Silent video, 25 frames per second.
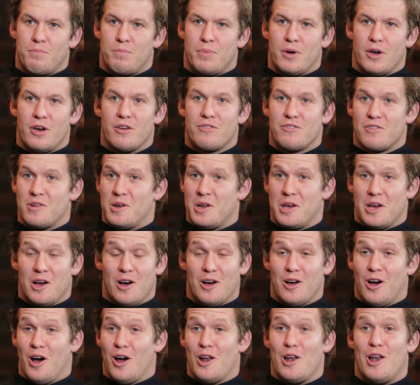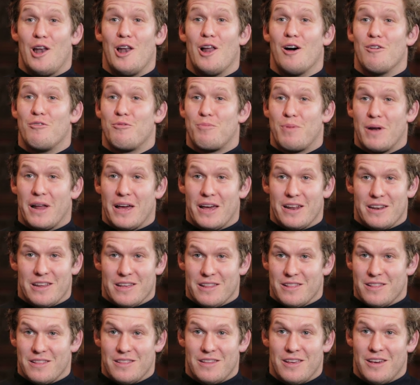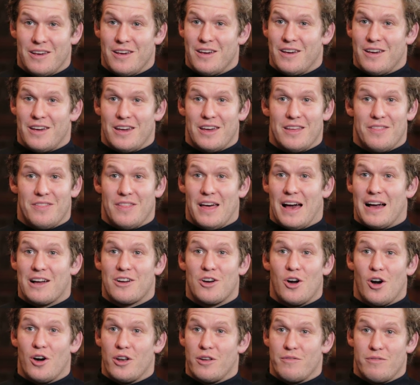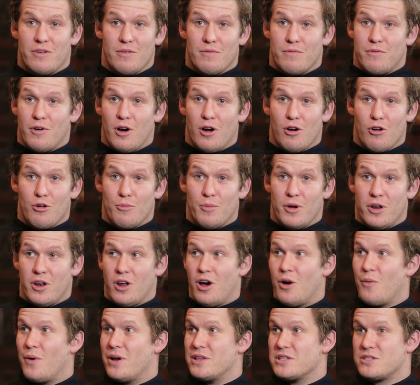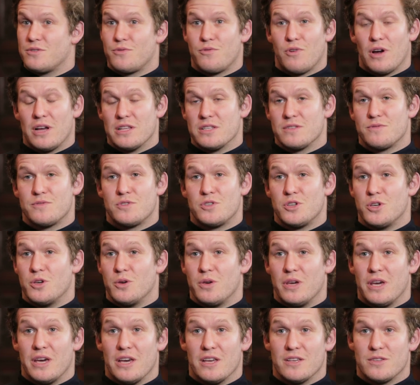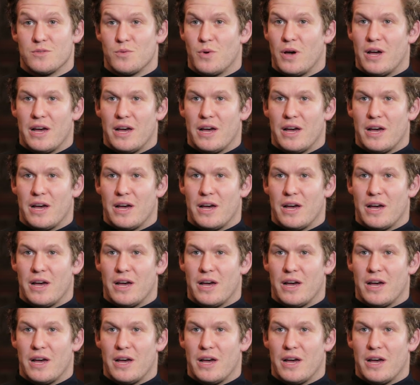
Personally, I love playing in that kind of environment. I went to France for 2 years,